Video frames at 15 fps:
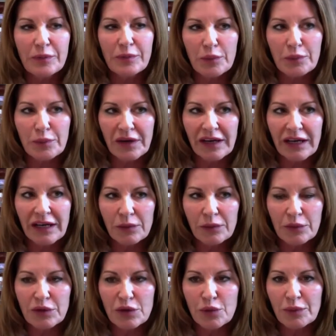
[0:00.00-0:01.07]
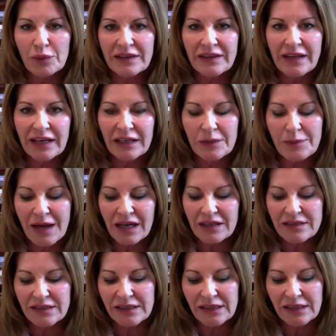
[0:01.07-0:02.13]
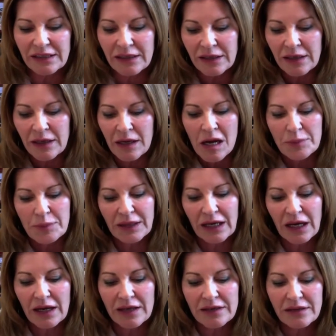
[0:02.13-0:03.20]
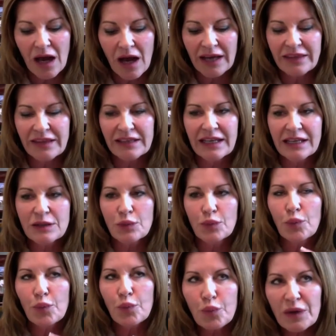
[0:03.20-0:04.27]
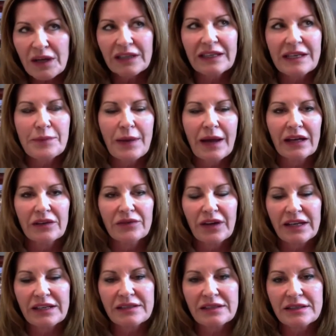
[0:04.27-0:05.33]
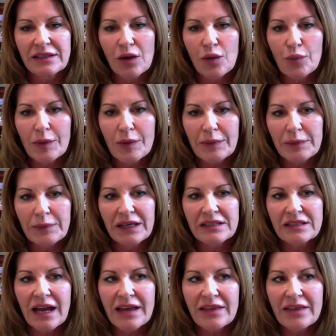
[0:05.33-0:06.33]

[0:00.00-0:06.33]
your brain when you read that in a magazine, because I think that's really bad advice to tell women, because I